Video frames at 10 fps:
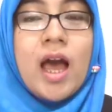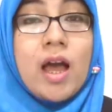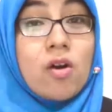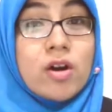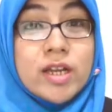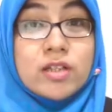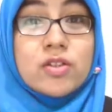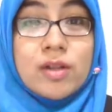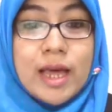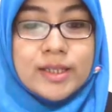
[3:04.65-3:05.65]
According
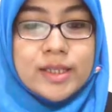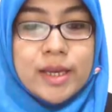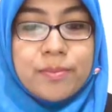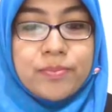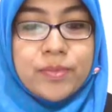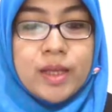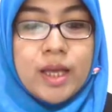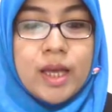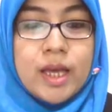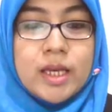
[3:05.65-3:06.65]
to Lazim,
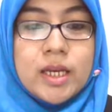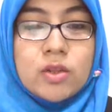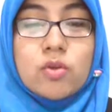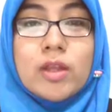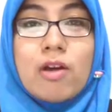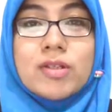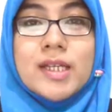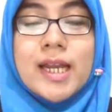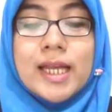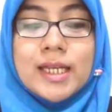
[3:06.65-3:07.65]
the
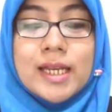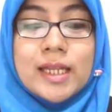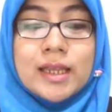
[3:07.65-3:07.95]
2013